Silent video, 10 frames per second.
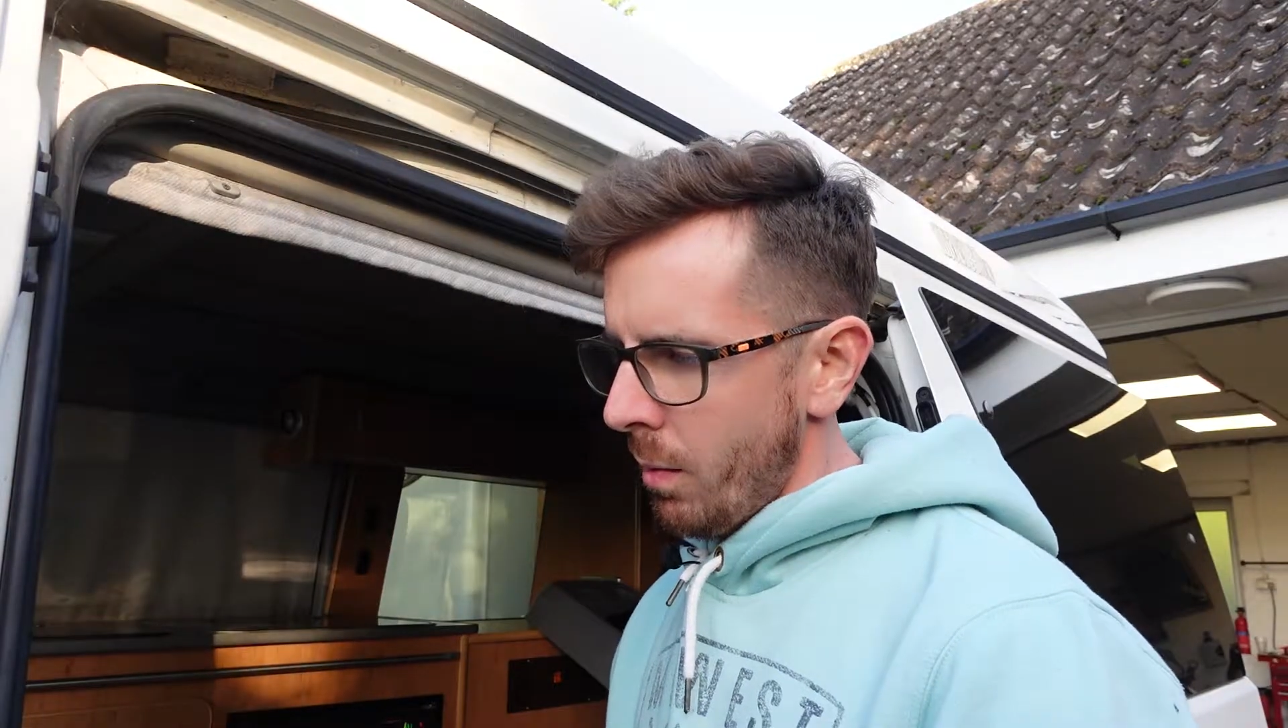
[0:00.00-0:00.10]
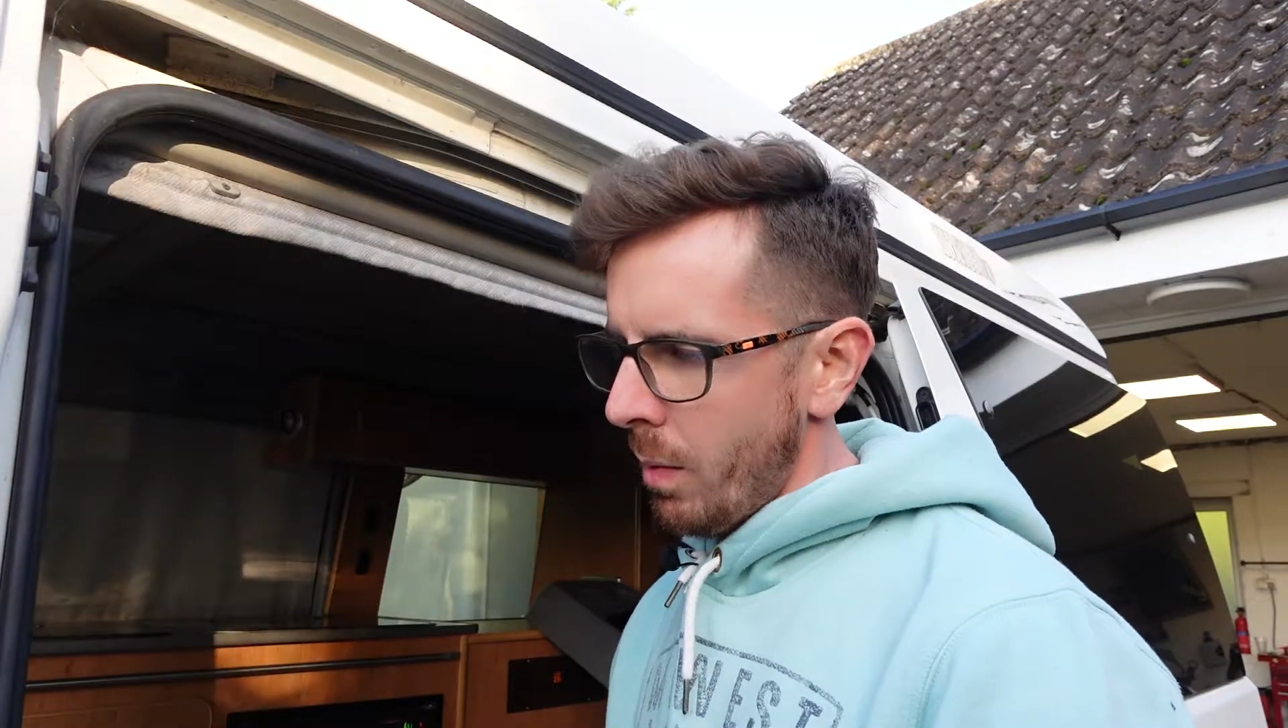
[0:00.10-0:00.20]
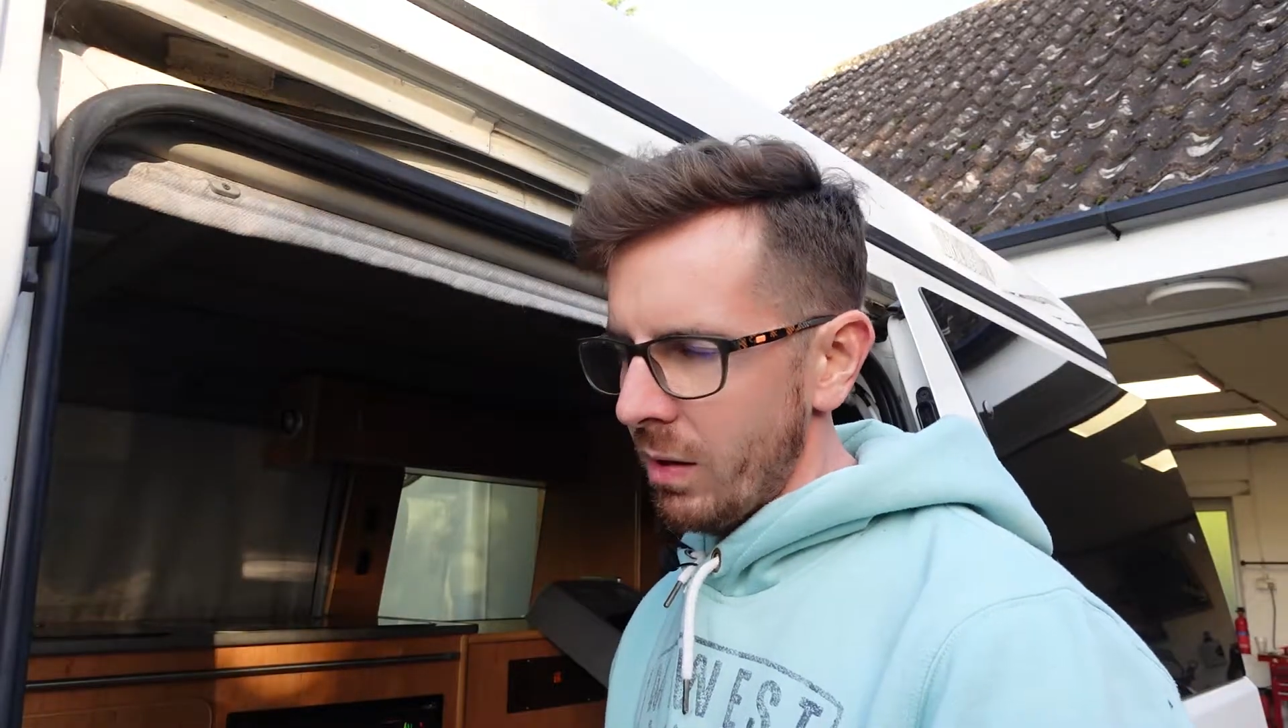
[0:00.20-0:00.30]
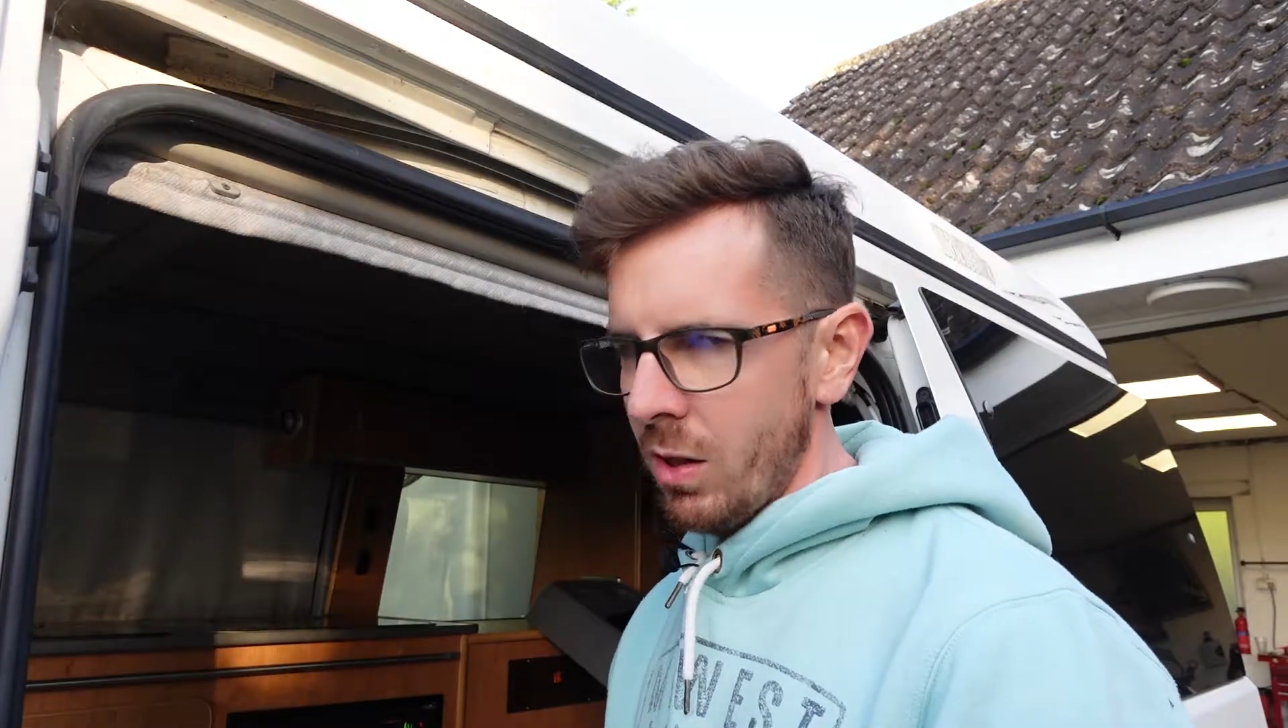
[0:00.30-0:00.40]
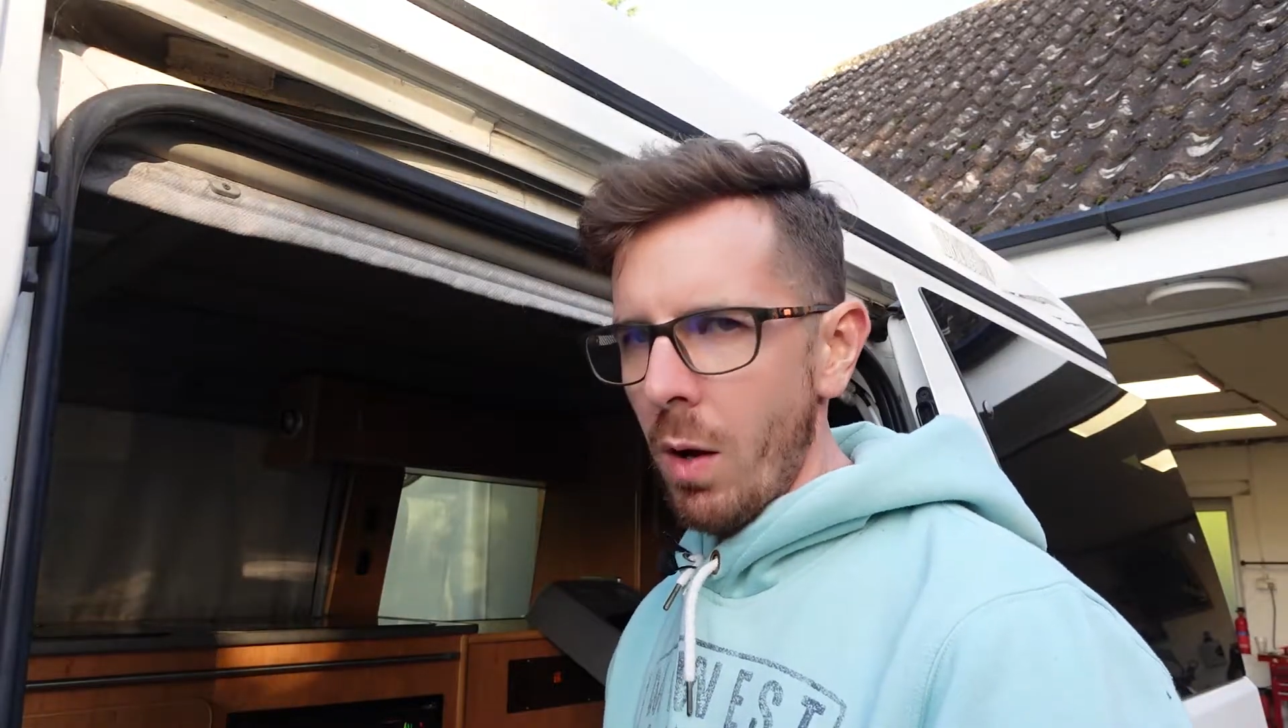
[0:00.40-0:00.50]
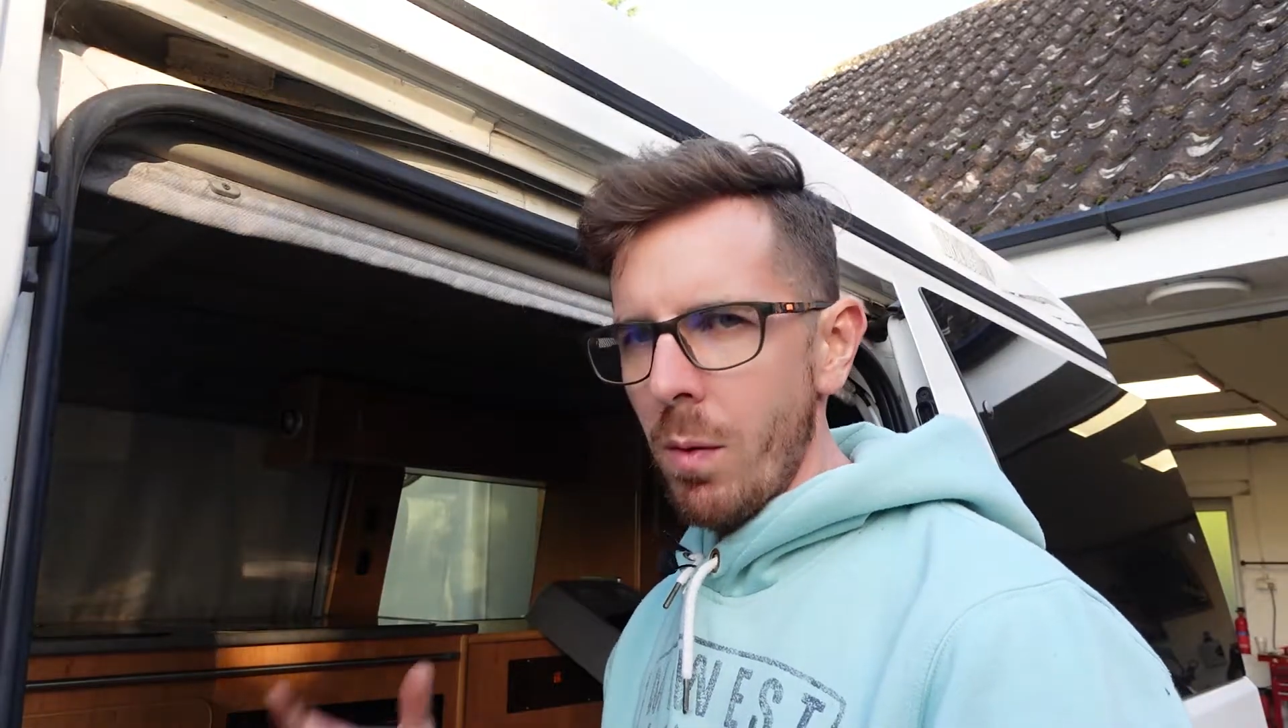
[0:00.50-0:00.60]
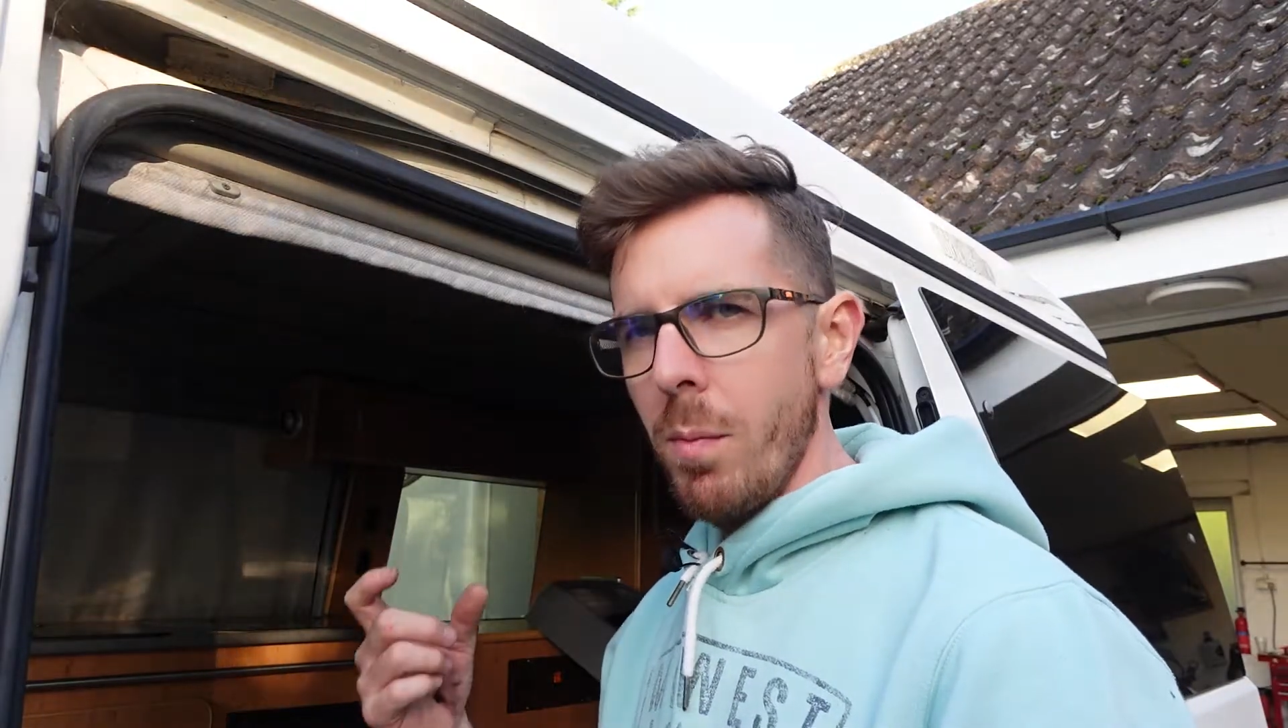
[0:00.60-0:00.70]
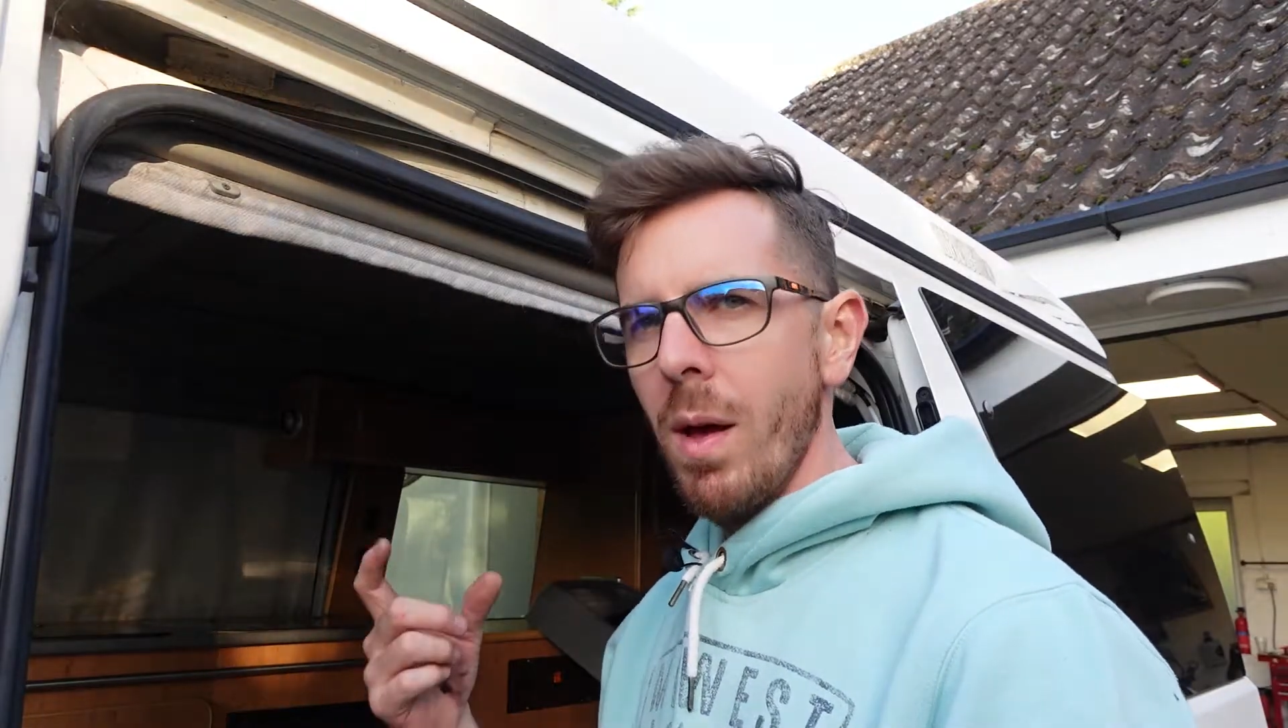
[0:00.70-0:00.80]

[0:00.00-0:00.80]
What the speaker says: But it started with